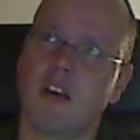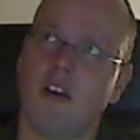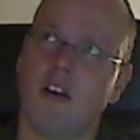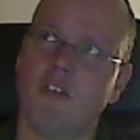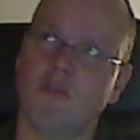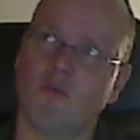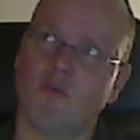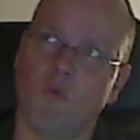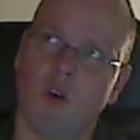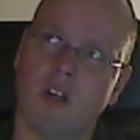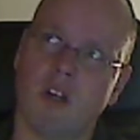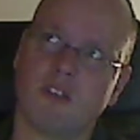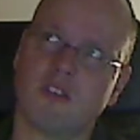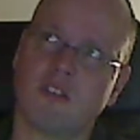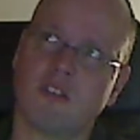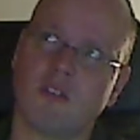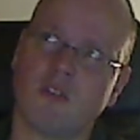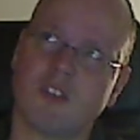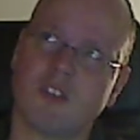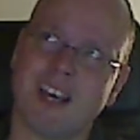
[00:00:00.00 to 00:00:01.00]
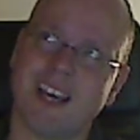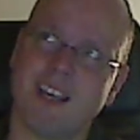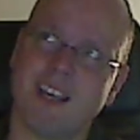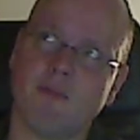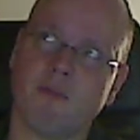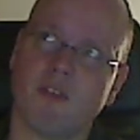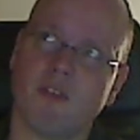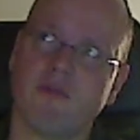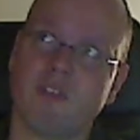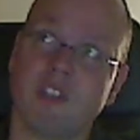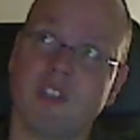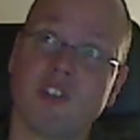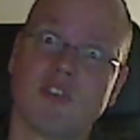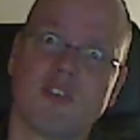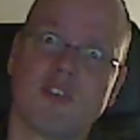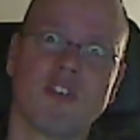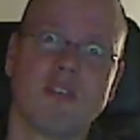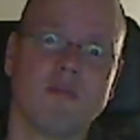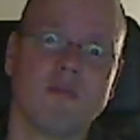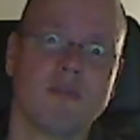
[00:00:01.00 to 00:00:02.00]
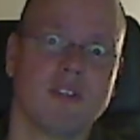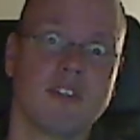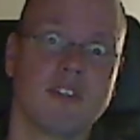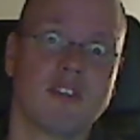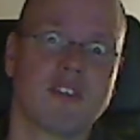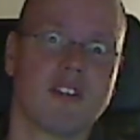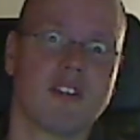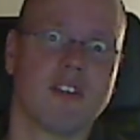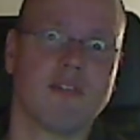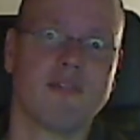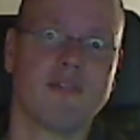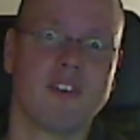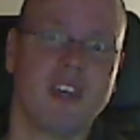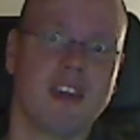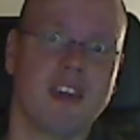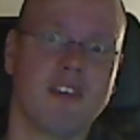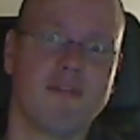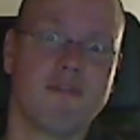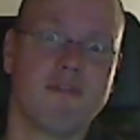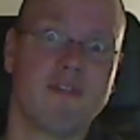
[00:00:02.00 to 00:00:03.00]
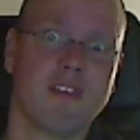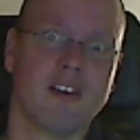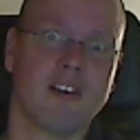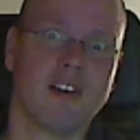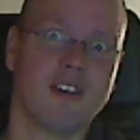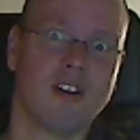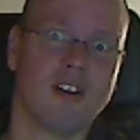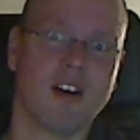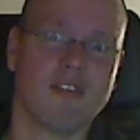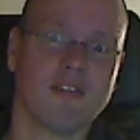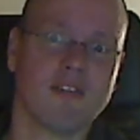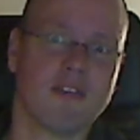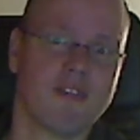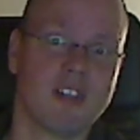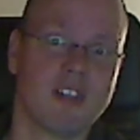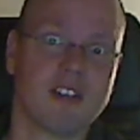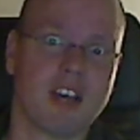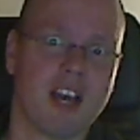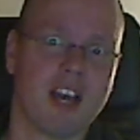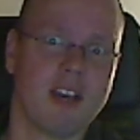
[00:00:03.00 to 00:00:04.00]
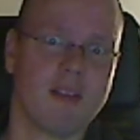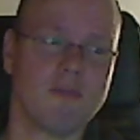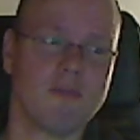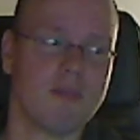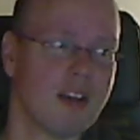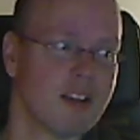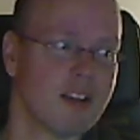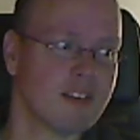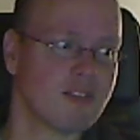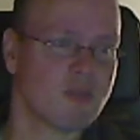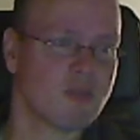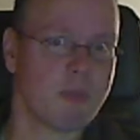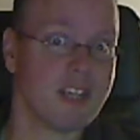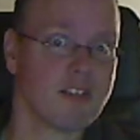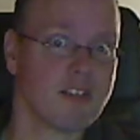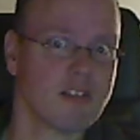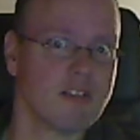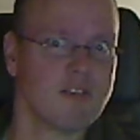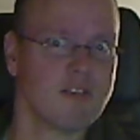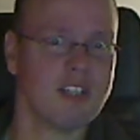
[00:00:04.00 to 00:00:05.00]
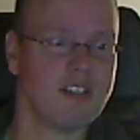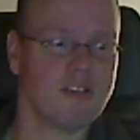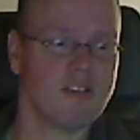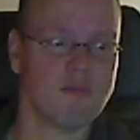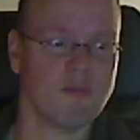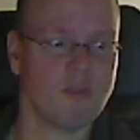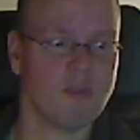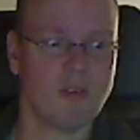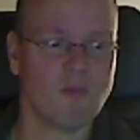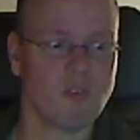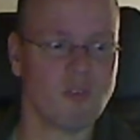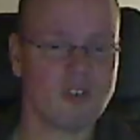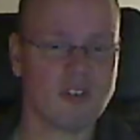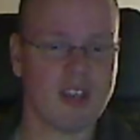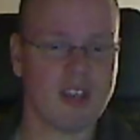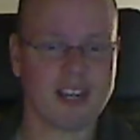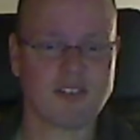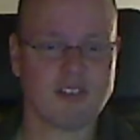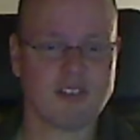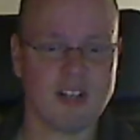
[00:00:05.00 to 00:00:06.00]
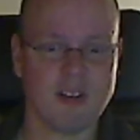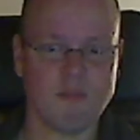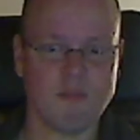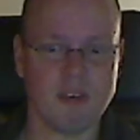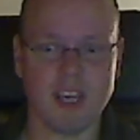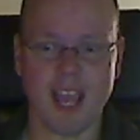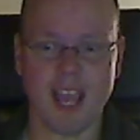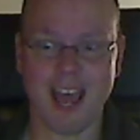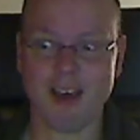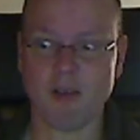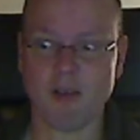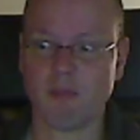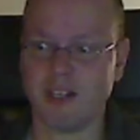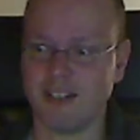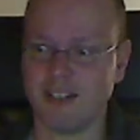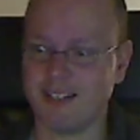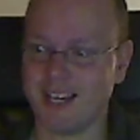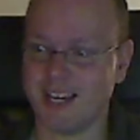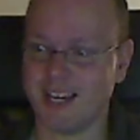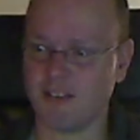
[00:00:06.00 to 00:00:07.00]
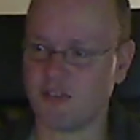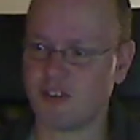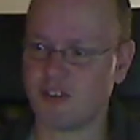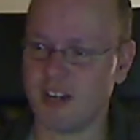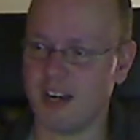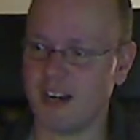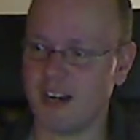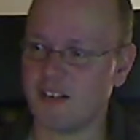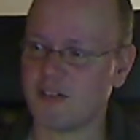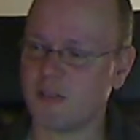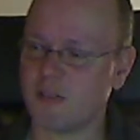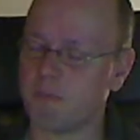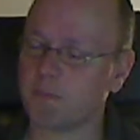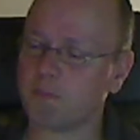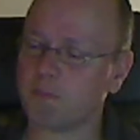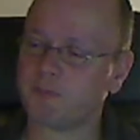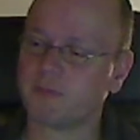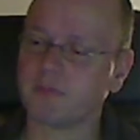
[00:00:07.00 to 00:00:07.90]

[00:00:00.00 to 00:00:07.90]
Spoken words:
on what type of disturbance of the time-space continuum would actually be happening downstairs.